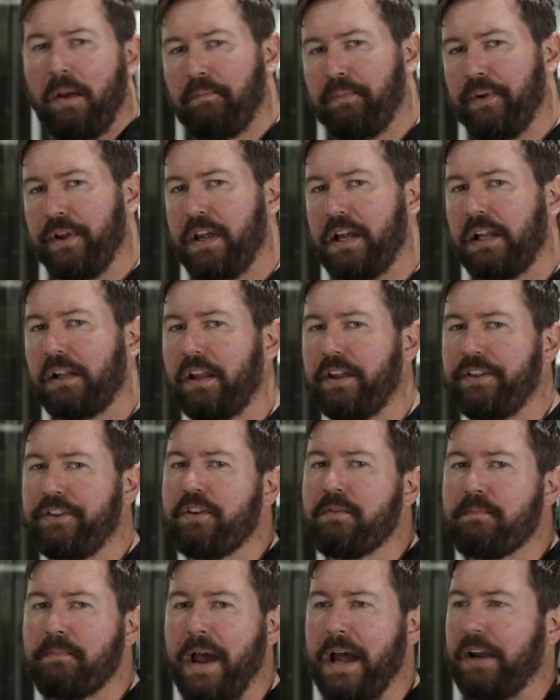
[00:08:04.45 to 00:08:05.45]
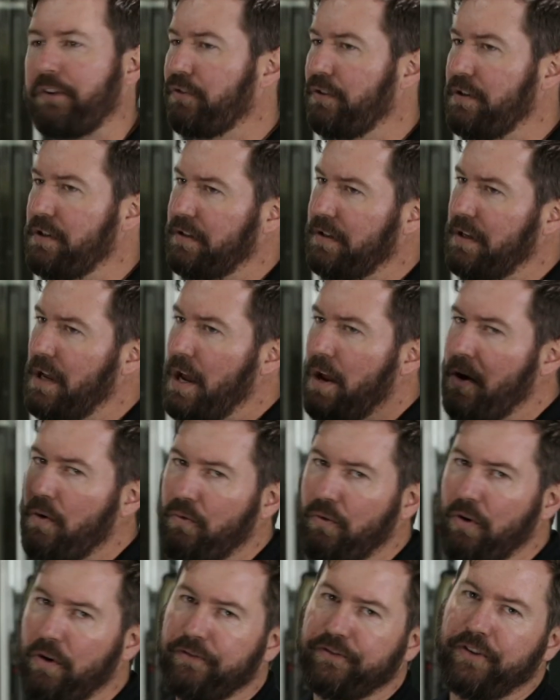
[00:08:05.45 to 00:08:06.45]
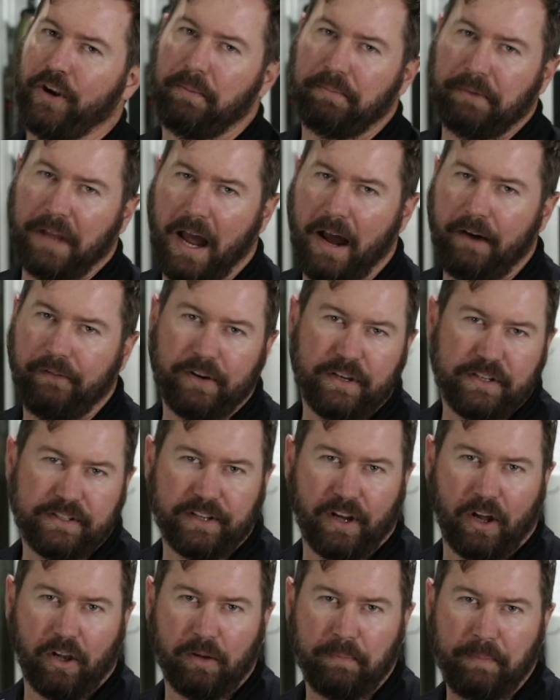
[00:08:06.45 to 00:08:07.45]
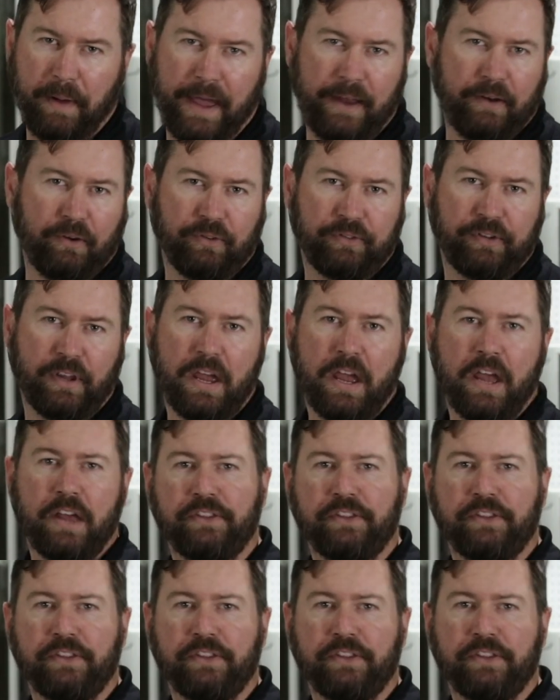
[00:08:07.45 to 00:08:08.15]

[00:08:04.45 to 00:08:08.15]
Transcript: big lithium batteries, rooftop covered in solar panels,